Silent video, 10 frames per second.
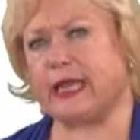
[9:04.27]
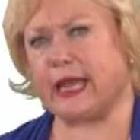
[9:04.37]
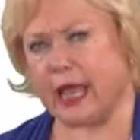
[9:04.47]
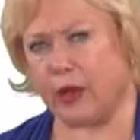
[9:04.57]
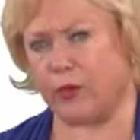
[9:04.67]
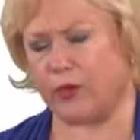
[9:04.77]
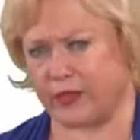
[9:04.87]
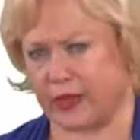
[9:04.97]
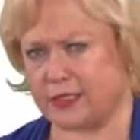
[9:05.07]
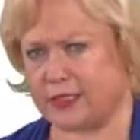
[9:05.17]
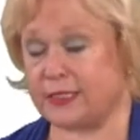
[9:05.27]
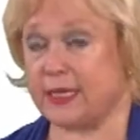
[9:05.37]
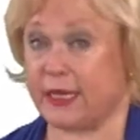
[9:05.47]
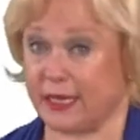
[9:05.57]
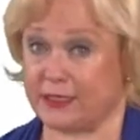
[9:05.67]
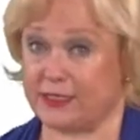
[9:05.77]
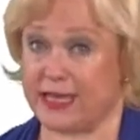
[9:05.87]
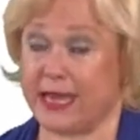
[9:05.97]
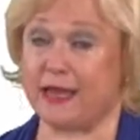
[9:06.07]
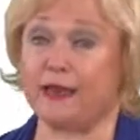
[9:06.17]
can help with us is
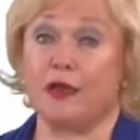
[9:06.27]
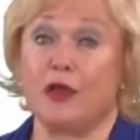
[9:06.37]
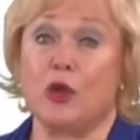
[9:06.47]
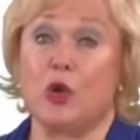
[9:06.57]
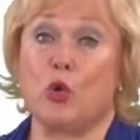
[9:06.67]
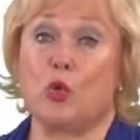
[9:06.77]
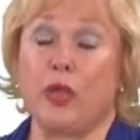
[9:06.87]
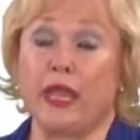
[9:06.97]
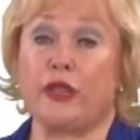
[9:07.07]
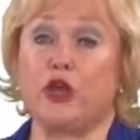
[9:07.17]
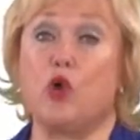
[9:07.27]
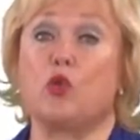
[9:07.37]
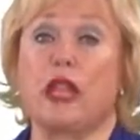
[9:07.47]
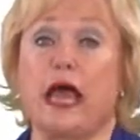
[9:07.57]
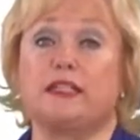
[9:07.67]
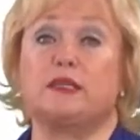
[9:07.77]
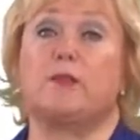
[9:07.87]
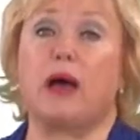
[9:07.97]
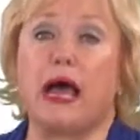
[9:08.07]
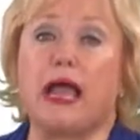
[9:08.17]
that we don't like to
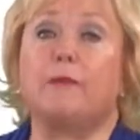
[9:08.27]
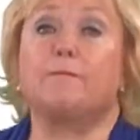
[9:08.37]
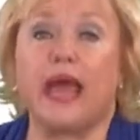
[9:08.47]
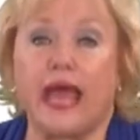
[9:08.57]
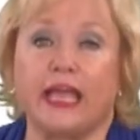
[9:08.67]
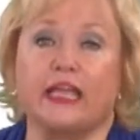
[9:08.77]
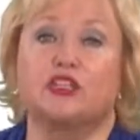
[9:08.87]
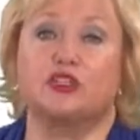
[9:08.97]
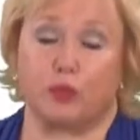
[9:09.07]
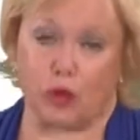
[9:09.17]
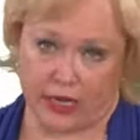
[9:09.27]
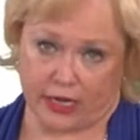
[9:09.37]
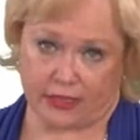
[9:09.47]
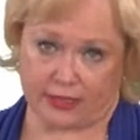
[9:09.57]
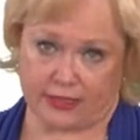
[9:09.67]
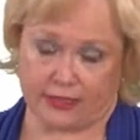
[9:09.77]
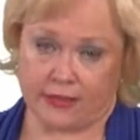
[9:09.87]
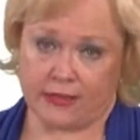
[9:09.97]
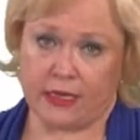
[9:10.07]
buy packaged products.